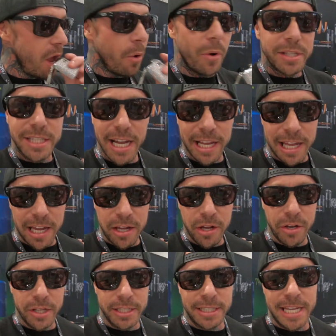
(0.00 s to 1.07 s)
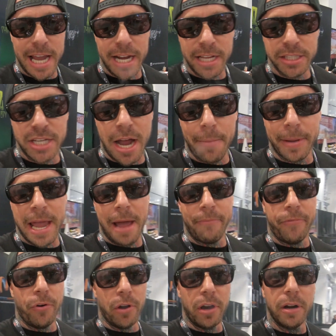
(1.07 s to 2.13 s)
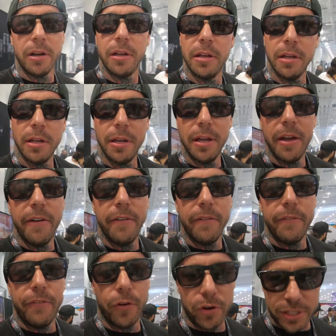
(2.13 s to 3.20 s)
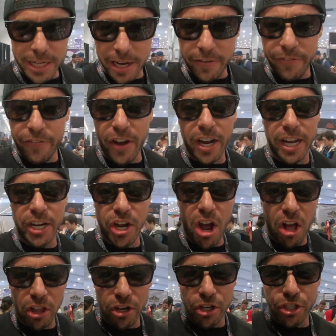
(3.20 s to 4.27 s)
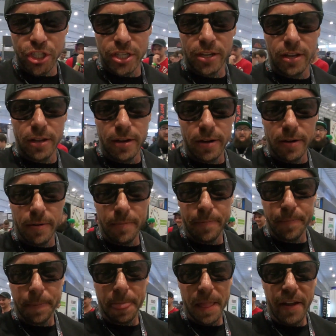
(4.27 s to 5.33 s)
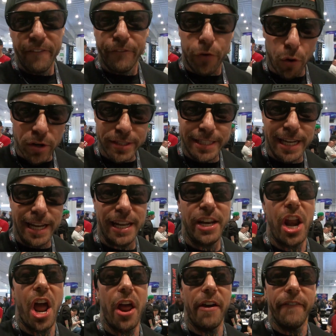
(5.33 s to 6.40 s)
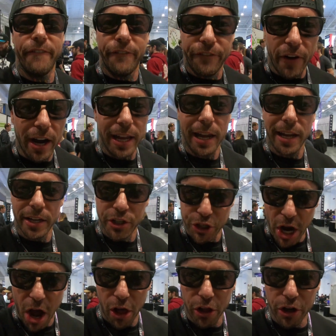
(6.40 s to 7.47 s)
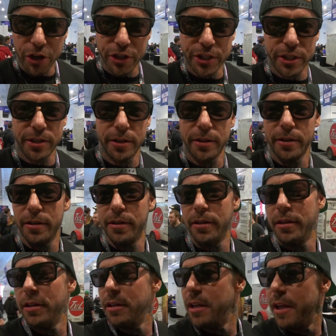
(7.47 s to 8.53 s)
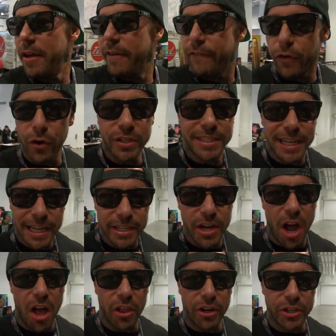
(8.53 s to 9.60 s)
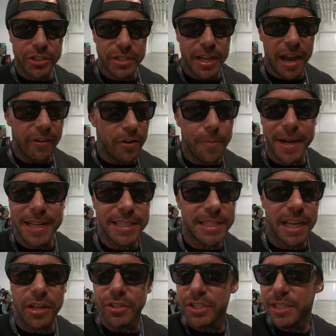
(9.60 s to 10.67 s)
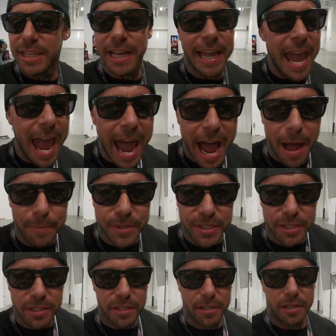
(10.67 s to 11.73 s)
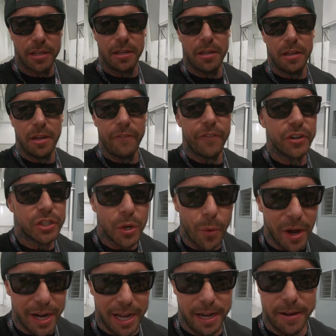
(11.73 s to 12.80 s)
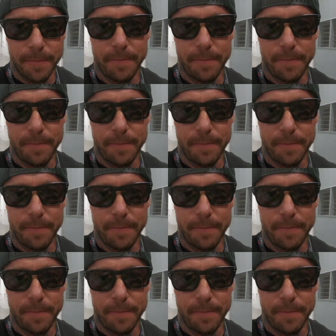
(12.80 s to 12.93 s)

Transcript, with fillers: What's that get you the deck and top cap for? 14 fucking dollars? 14 fucking dollars? 14 dollars. Everybody sells the caps for 20.